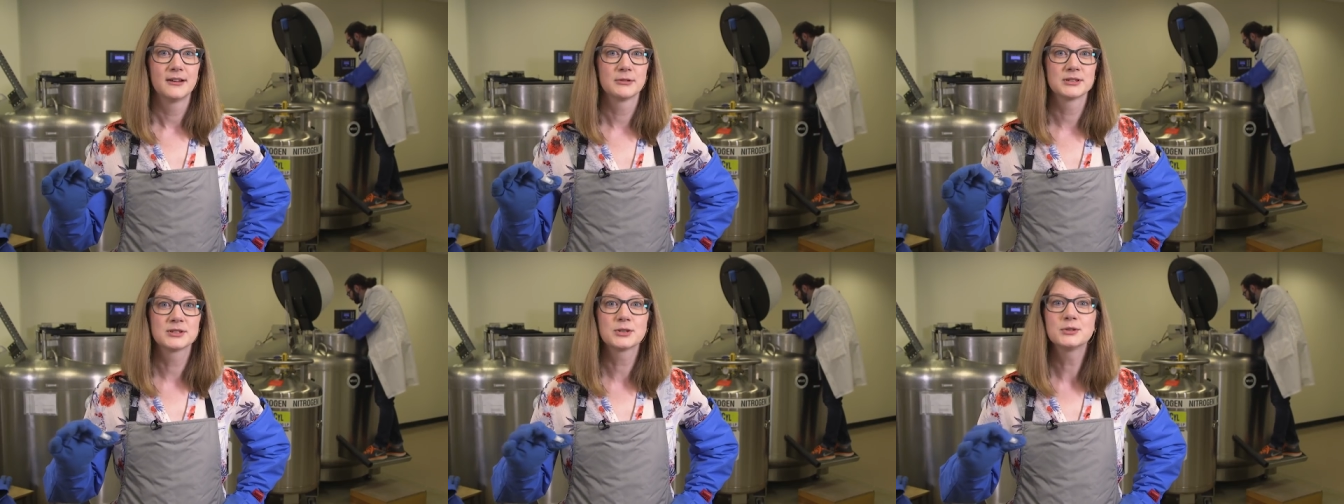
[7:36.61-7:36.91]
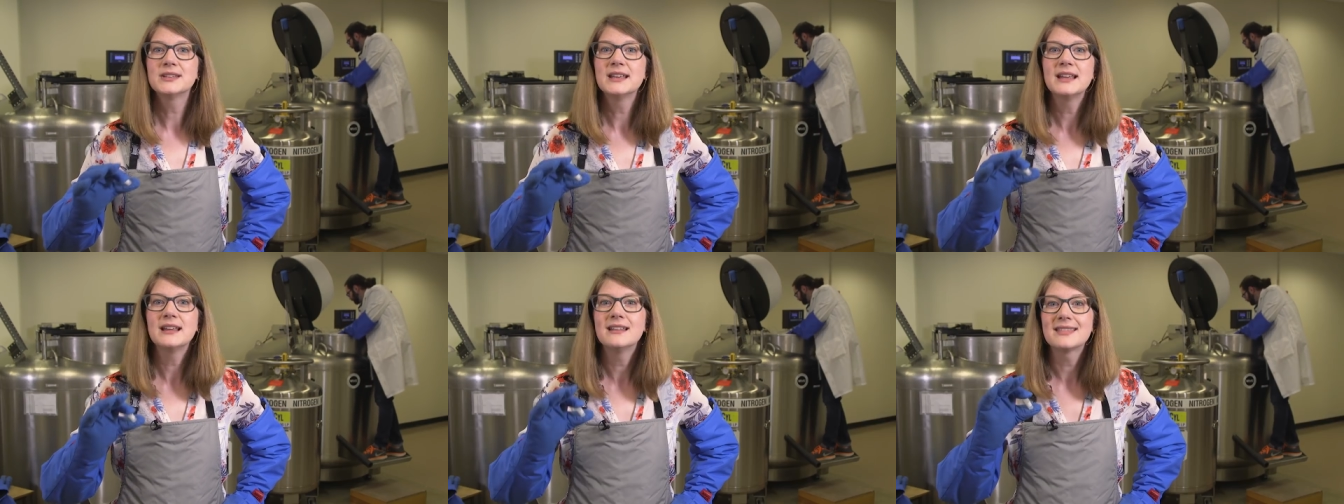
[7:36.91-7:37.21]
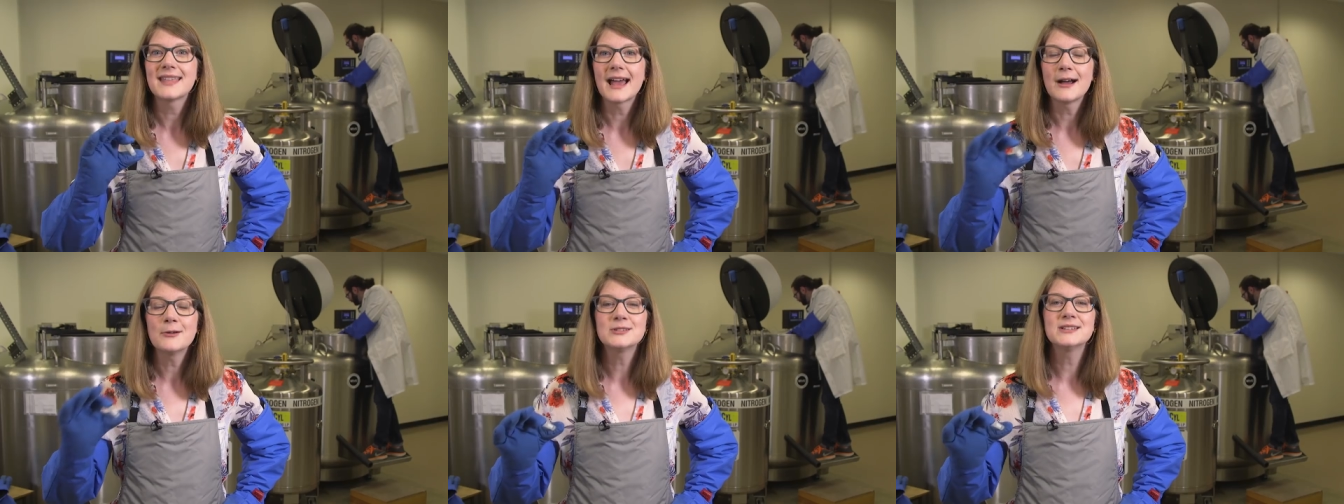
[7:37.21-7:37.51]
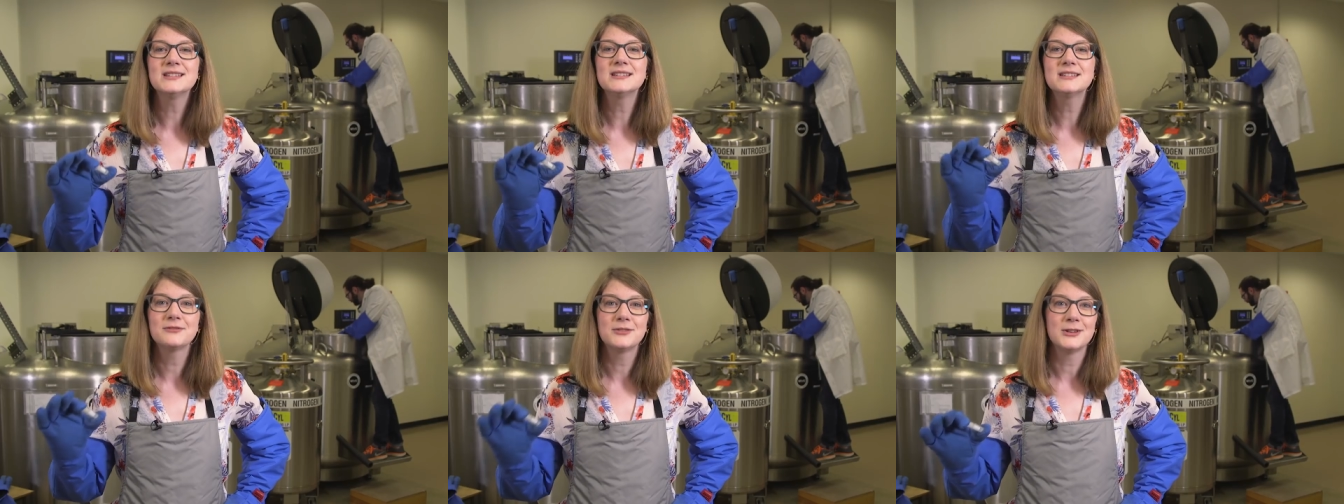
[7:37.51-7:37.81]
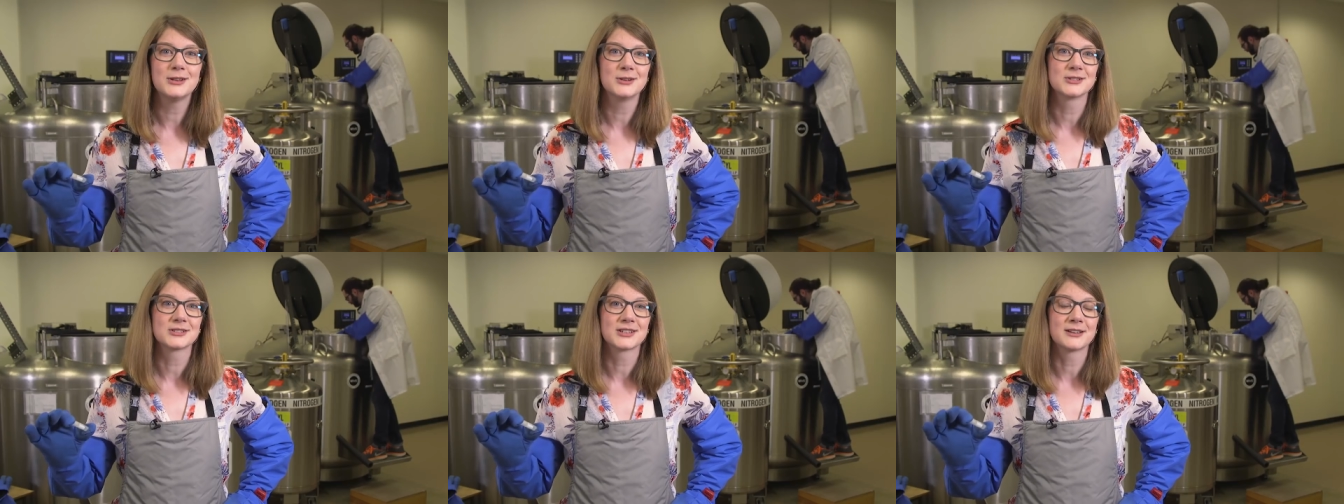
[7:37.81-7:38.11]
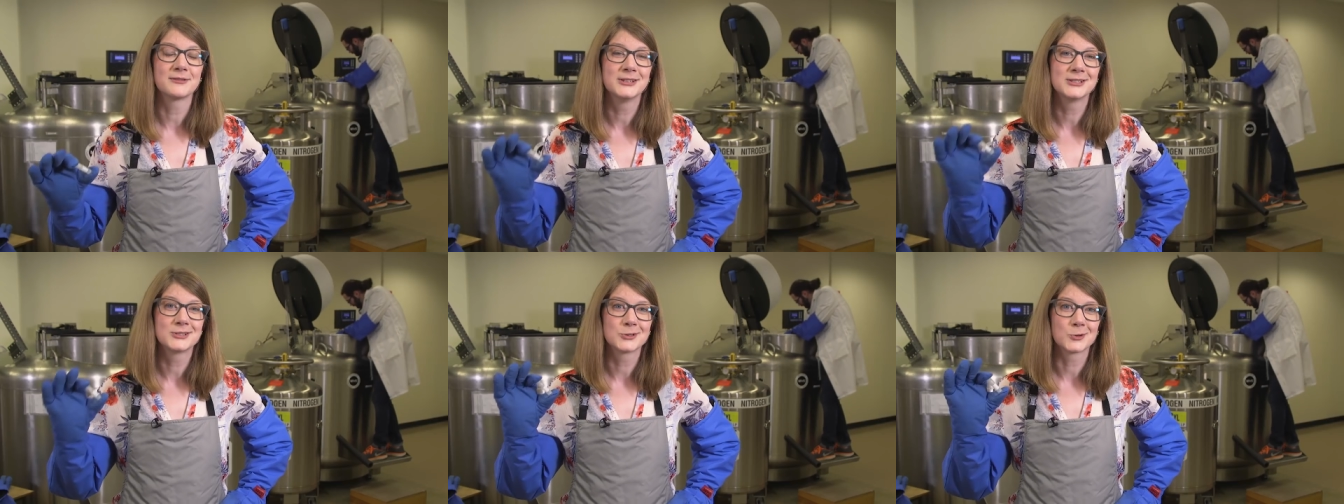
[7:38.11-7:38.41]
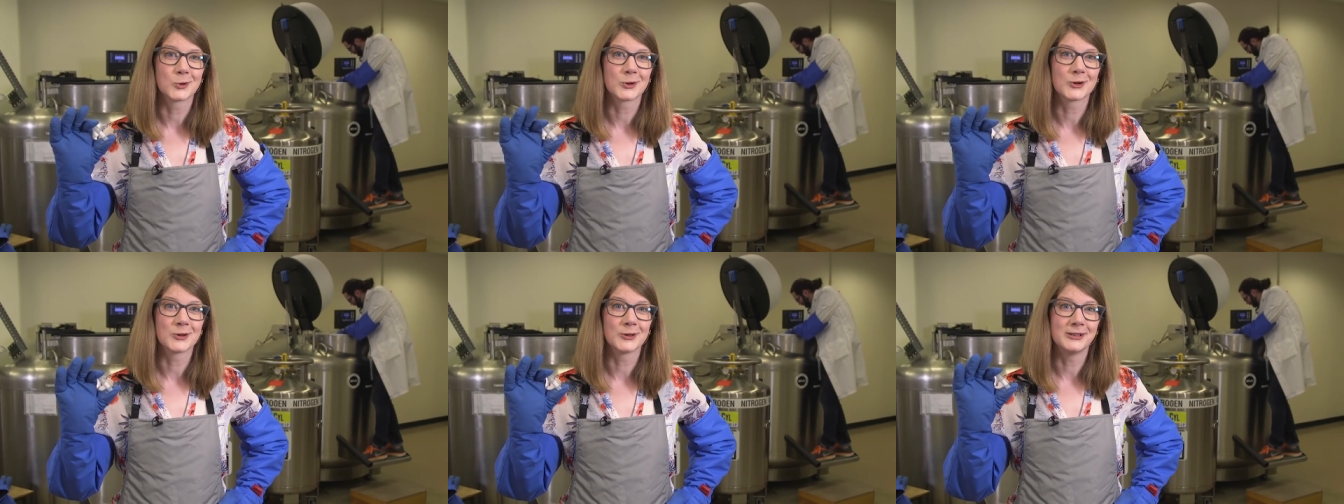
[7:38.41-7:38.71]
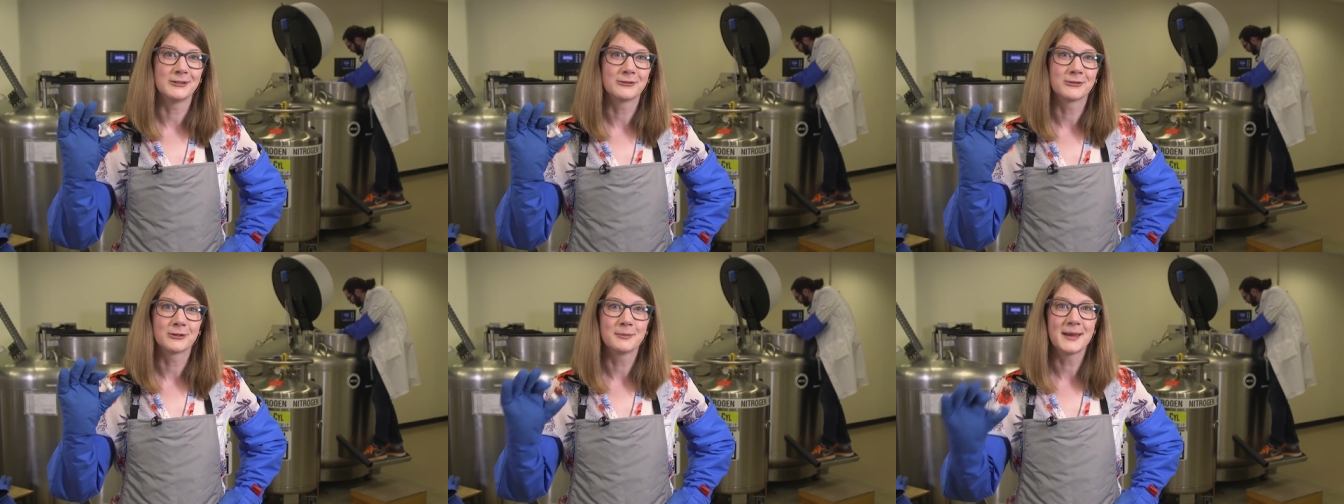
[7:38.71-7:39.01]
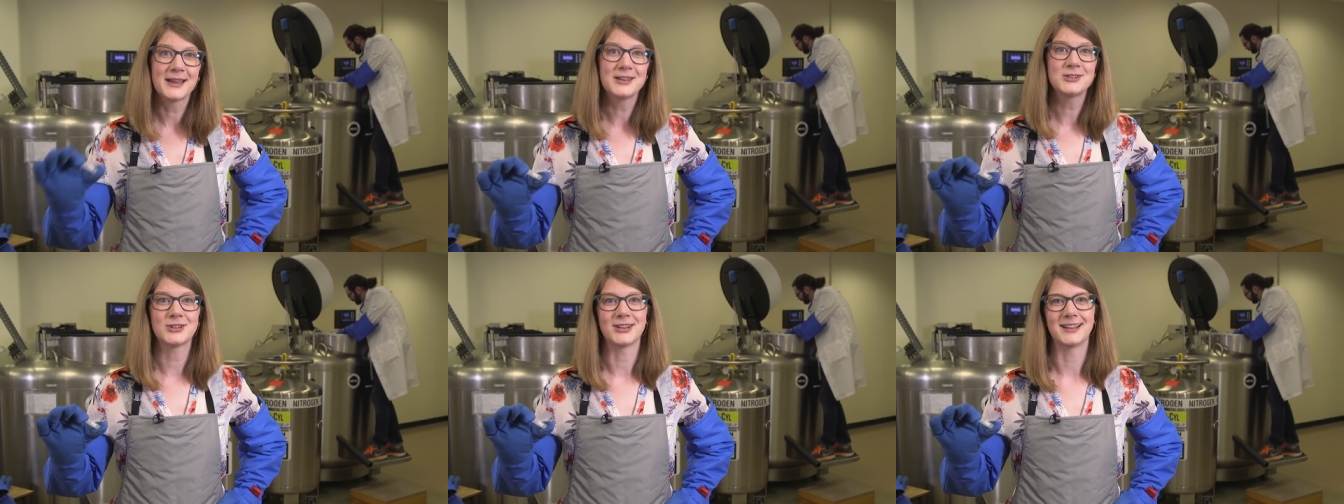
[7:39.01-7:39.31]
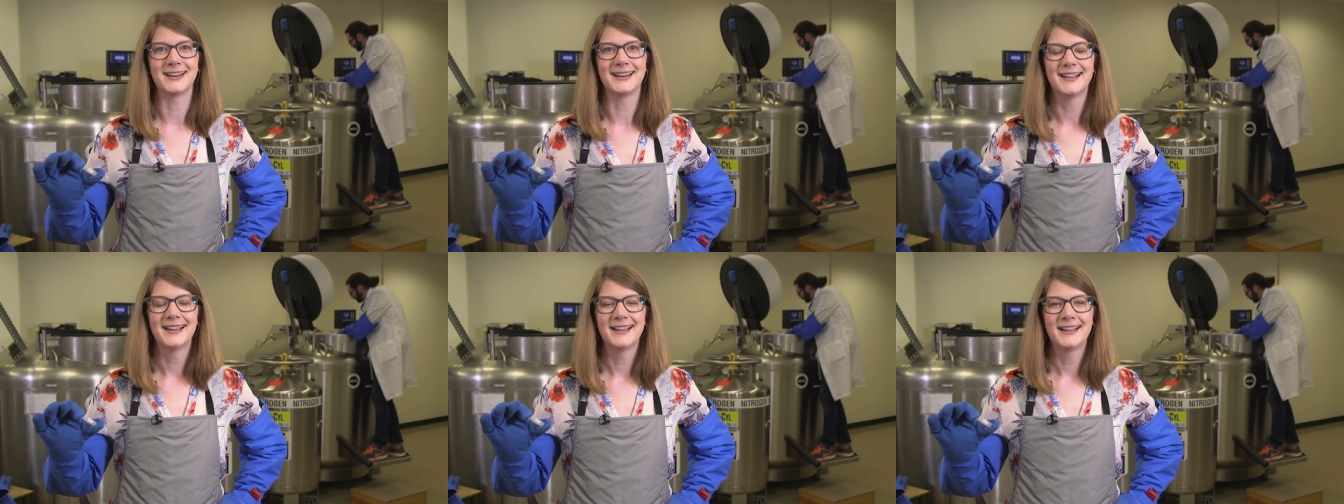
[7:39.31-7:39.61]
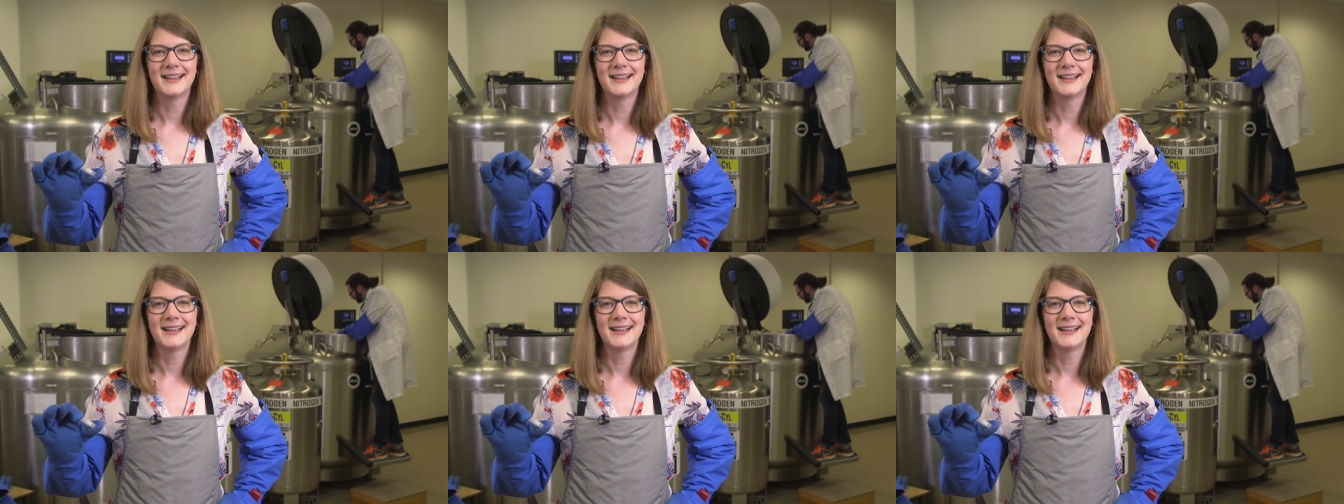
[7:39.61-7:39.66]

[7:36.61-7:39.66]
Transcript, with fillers: resulting in thousands of years of historical information.